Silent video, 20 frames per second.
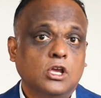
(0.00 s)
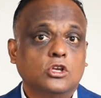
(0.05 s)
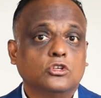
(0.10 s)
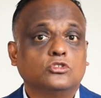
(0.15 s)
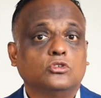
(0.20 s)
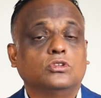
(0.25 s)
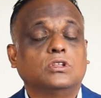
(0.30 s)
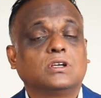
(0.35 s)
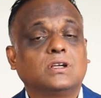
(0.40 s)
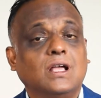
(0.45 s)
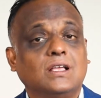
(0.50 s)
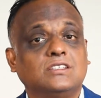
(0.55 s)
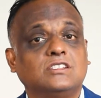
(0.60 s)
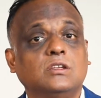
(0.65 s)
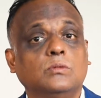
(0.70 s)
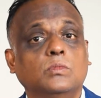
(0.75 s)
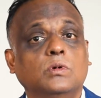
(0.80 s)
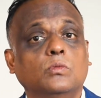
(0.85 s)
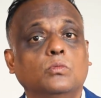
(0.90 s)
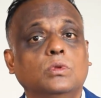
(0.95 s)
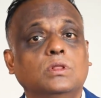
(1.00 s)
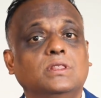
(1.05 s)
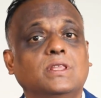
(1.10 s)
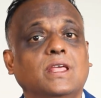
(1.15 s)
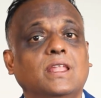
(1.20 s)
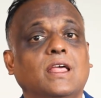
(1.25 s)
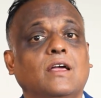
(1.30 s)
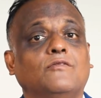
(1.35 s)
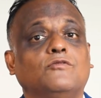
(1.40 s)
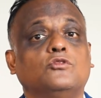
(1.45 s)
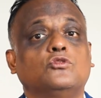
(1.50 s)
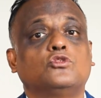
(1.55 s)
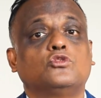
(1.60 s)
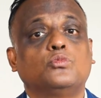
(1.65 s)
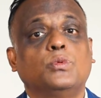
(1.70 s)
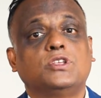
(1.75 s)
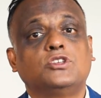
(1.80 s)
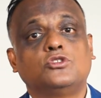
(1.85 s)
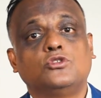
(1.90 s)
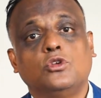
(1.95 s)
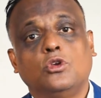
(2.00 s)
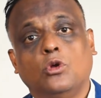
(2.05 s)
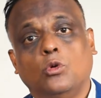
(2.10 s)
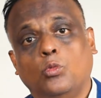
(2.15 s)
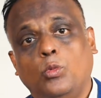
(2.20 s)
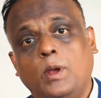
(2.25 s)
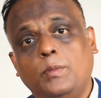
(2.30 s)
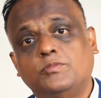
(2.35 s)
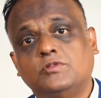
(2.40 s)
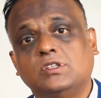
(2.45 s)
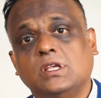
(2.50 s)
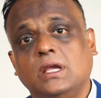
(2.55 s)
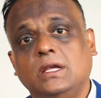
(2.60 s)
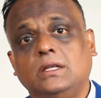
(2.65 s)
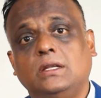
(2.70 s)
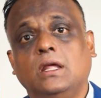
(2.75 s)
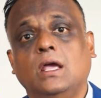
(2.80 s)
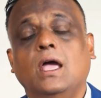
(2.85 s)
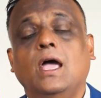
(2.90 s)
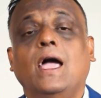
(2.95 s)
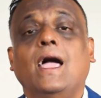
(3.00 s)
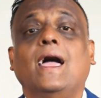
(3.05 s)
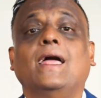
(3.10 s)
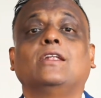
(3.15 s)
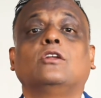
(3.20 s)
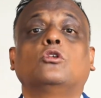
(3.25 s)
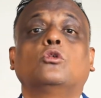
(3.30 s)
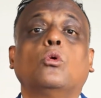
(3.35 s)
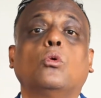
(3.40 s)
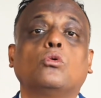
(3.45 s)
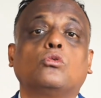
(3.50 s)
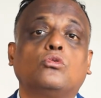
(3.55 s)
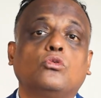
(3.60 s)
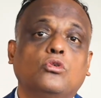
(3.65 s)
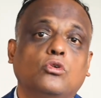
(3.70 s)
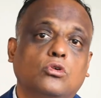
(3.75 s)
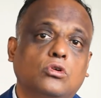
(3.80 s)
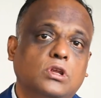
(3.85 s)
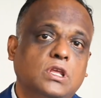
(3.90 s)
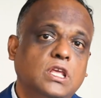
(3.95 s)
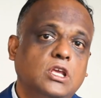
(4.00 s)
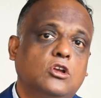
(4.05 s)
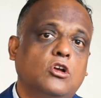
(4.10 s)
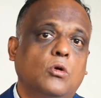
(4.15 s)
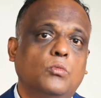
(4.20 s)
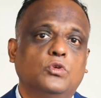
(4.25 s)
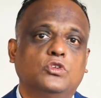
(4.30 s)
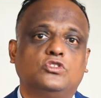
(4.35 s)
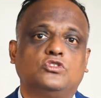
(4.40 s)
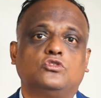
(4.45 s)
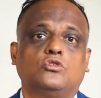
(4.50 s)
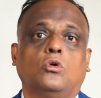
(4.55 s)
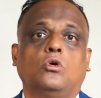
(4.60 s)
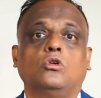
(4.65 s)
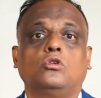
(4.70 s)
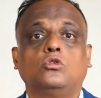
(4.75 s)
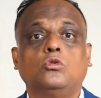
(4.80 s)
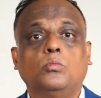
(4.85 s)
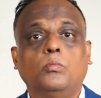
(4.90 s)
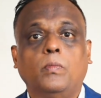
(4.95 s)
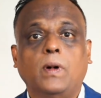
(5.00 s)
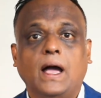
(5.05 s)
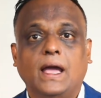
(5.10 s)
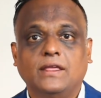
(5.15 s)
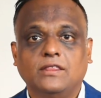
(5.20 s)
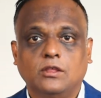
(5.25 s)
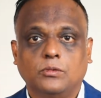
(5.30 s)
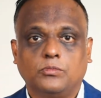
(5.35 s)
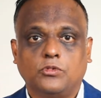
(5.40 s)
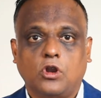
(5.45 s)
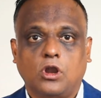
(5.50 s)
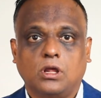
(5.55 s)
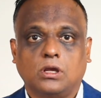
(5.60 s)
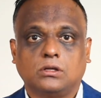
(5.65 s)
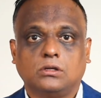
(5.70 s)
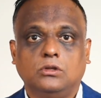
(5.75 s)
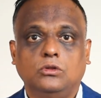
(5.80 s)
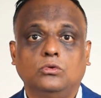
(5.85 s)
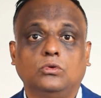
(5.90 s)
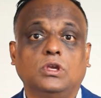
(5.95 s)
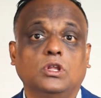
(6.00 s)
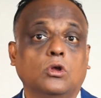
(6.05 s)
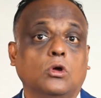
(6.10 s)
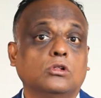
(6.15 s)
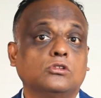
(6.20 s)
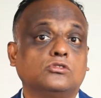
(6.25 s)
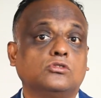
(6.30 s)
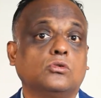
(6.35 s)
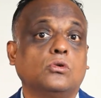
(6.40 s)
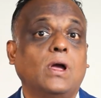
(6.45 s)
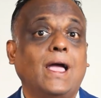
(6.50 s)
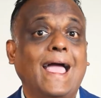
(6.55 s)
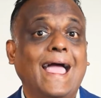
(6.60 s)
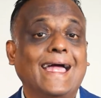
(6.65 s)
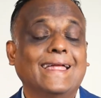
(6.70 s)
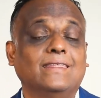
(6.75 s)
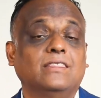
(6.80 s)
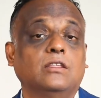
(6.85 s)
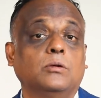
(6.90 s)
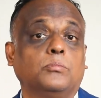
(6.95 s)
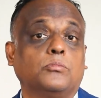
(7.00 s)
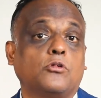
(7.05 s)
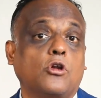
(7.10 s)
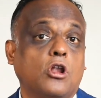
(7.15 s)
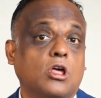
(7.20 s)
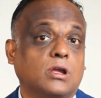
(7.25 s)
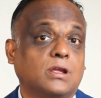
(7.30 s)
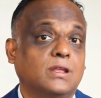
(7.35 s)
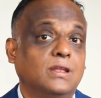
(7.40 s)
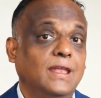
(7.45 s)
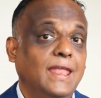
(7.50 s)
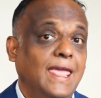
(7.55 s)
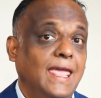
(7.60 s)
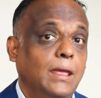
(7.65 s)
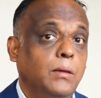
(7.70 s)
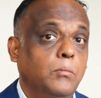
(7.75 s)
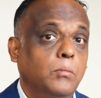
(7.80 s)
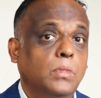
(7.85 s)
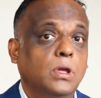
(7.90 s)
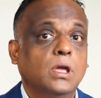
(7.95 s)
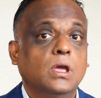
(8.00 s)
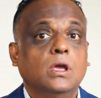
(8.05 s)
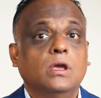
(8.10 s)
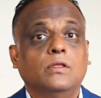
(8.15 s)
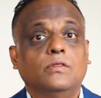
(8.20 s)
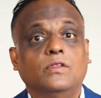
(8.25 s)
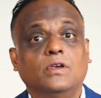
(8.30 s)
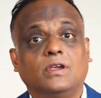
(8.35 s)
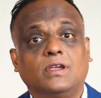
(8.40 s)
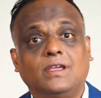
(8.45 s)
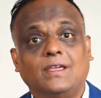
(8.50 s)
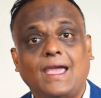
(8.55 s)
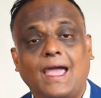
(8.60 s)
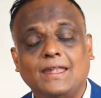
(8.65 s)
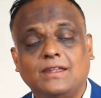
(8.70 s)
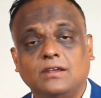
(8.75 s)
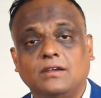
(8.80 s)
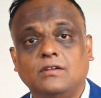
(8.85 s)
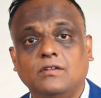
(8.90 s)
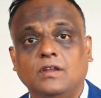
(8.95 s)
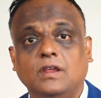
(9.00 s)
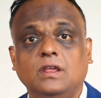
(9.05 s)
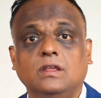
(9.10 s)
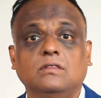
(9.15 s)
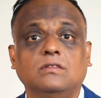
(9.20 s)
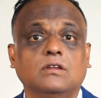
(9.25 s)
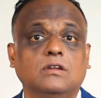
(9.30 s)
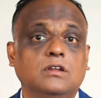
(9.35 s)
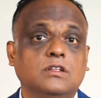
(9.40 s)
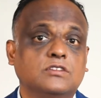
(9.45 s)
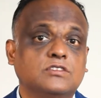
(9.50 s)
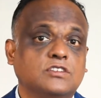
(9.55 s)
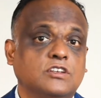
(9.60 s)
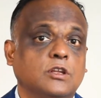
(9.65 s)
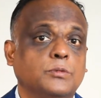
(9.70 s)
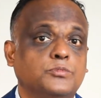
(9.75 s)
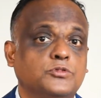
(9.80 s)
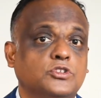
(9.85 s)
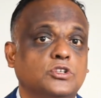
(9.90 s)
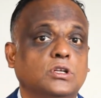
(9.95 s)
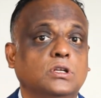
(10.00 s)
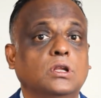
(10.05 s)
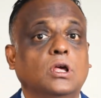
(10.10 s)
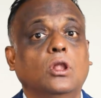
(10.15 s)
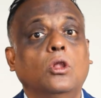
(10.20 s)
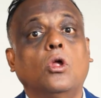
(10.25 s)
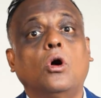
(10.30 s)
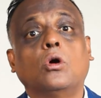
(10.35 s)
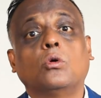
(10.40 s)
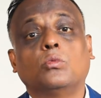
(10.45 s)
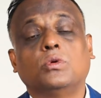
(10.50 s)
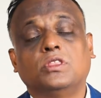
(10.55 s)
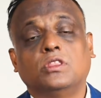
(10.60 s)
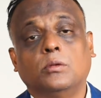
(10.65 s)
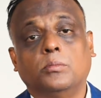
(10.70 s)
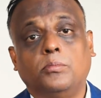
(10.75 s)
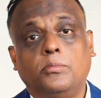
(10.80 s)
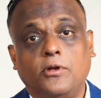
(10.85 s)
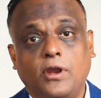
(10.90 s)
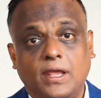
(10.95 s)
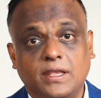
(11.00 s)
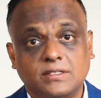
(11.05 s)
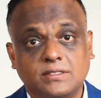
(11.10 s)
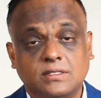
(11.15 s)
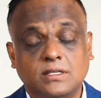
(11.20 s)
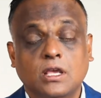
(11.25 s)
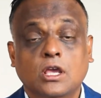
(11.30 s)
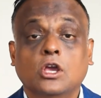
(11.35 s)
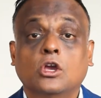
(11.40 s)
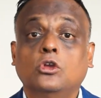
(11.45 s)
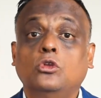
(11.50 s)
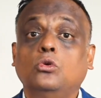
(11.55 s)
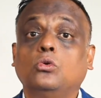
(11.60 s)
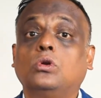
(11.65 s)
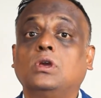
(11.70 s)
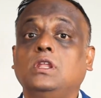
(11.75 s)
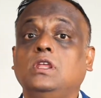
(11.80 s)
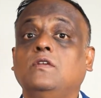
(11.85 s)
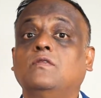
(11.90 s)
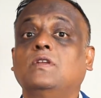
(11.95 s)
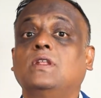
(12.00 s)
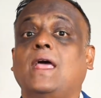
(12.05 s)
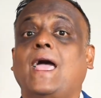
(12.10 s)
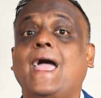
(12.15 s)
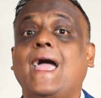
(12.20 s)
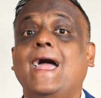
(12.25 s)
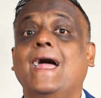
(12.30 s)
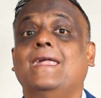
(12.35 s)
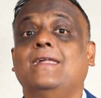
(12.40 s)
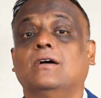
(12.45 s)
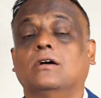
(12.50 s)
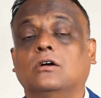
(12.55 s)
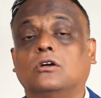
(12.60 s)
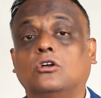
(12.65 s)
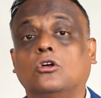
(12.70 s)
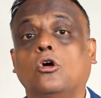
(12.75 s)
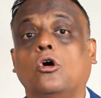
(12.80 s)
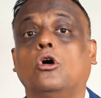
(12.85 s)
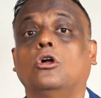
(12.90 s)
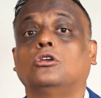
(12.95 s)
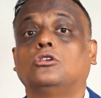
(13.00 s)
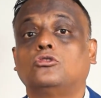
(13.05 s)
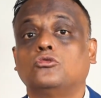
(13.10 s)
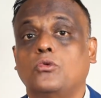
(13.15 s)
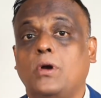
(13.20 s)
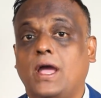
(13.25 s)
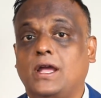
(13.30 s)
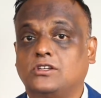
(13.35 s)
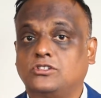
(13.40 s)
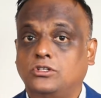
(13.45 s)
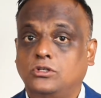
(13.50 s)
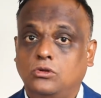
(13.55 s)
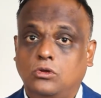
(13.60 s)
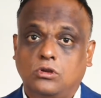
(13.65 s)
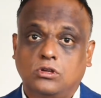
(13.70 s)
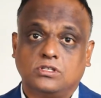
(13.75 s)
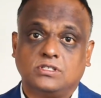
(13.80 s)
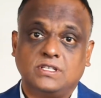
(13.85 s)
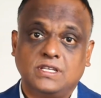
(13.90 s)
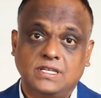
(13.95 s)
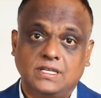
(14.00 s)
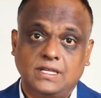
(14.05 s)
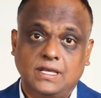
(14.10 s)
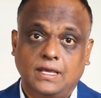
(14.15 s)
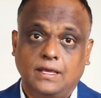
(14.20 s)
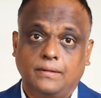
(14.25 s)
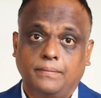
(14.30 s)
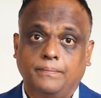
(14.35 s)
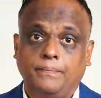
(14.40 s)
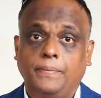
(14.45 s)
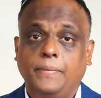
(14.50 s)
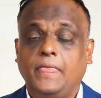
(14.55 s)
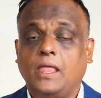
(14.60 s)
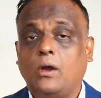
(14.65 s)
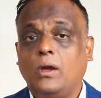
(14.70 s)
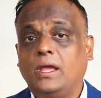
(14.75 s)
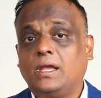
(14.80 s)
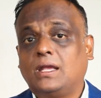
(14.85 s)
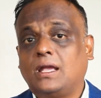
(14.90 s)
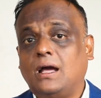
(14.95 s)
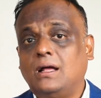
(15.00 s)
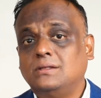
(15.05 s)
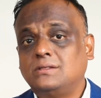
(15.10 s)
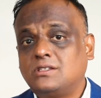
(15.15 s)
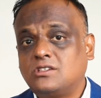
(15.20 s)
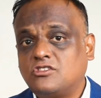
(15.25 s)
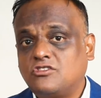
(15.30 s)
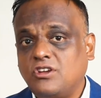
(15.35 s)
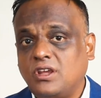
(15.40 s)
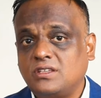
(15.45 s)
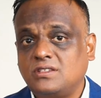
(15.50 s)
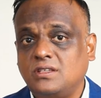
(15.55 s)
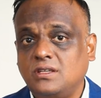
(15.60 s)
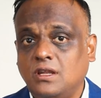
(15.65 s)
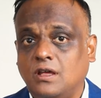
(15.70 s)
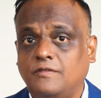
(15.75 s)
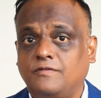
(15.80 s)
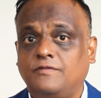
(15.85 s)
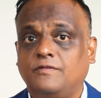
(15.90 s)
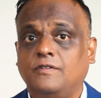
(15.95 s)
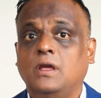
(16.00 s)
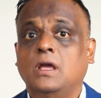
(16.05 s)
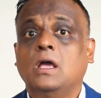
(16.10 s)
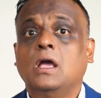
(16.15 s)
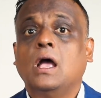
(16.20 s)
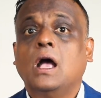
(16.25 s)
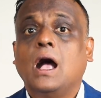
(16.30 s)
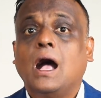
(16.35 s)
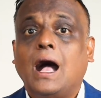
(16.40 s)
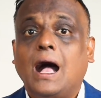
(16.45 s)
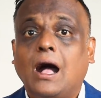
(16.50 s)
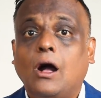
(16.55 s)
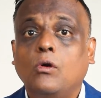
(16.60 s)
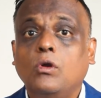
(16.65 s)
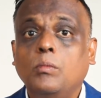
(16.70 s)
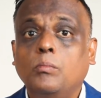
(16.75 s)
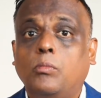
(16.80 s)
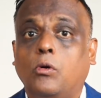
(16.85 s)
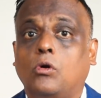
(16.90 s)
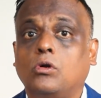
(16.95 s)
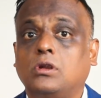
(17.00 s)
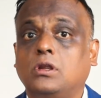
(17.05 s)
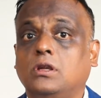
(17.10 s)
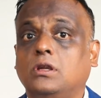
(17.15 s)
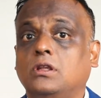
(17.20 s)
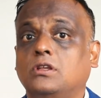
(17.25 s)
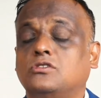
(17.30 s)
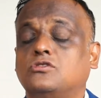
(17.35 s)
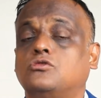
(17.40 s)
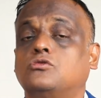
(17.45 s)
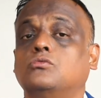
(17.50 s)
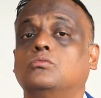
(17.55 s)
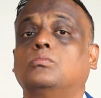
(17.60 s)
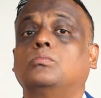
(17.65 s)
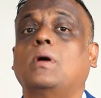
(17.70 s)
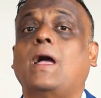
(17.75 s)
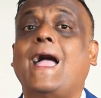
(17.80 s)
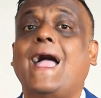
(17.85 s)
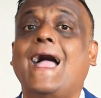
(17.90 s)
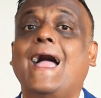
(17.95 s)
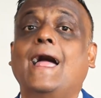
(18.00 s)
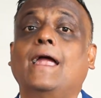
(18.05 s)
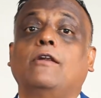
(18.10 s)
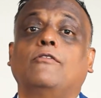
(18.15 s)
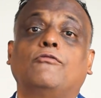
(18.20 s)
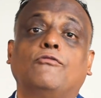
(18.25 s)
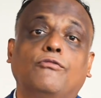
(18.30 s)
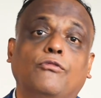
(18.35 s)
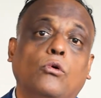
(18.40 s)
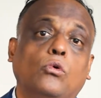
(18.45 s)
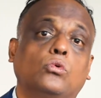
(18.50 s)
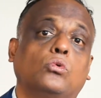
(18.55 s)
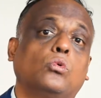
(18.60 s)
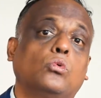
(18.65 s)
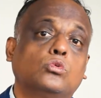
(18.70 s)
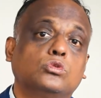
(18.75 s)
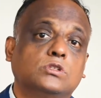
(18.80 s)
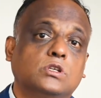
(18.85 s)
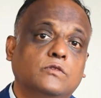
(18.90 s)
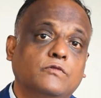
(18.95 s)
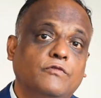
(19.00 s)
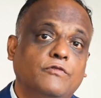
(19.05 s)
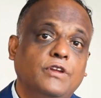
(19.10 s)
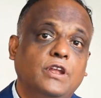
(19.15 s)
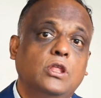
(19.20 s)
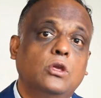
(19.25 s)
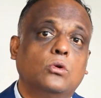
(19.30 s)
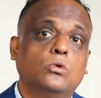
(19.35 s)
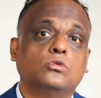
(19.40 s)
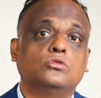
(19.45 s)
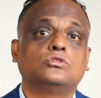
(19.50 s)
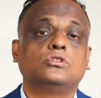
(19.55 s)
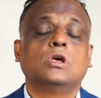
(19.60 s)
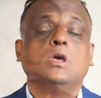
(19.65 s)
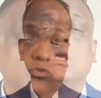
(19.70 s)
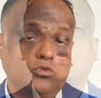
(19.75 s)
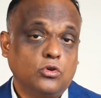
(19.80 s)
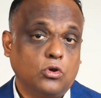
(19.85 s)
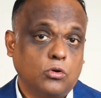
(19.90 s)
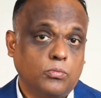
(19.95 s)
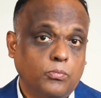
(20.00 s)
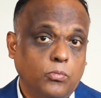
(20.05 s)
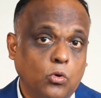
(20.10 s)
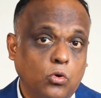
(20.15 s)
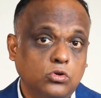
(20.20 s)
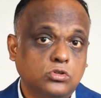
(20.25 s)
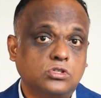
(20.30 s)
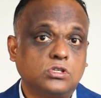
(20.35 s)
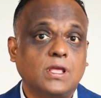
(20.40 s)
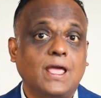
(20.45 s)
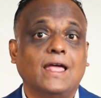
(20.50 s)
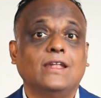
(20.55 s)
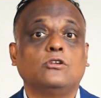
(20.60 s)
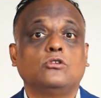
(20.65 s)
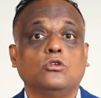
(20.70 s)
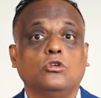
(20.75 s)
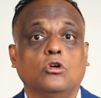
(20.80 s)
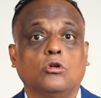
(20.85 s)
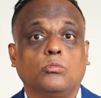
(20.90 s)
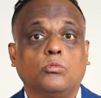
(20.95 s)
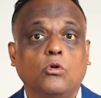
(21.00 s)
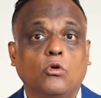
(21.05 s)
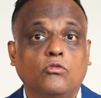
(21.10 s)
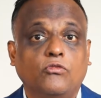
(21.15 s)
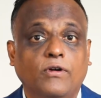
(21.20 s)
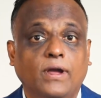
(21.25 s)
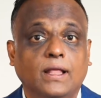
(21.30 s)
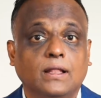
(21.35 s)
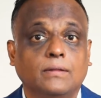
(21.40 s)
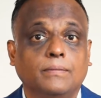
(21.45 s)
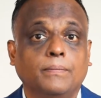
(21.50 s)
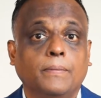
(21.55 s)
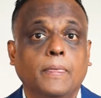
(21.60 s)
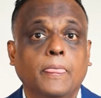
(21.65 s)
So the customer will then have to switch to your website and go to your e-commerce store to buy the product. You can also add the product name, the category, the description along with the price. You can even add a call to action or a CTA. Now, I can't stress enough how important it is to add photos and videos to your posts and to your profile.